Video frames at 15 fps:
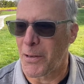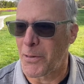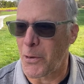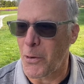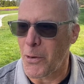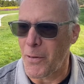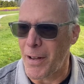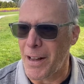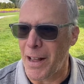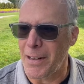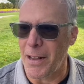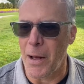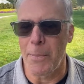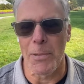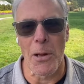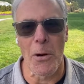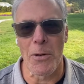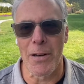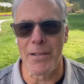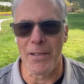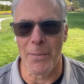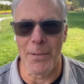Start off I, I
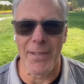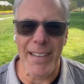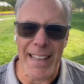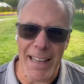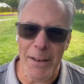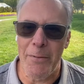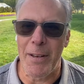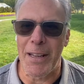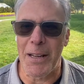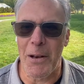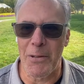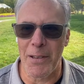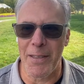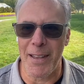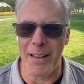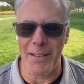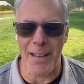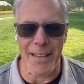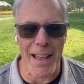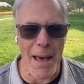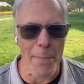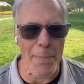uploaded some ski videos and things
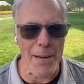like that.